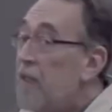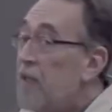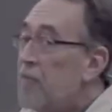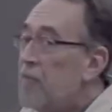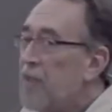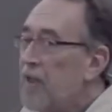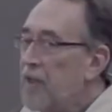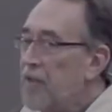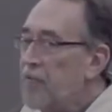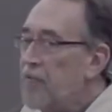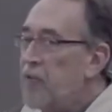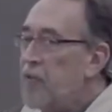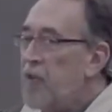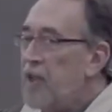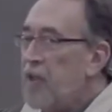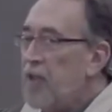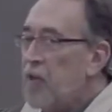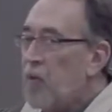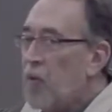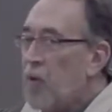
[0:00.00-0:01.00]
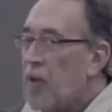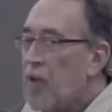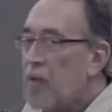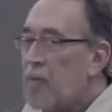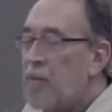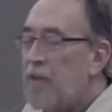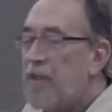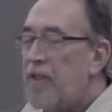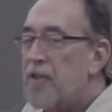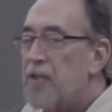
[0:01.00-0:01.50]
But if you need a
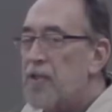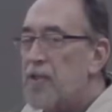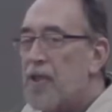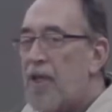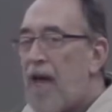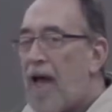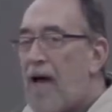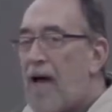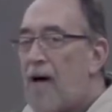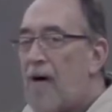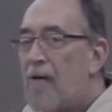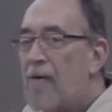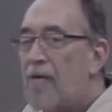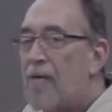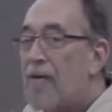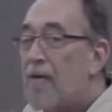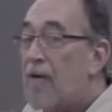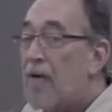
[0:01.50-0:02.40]
workbench now,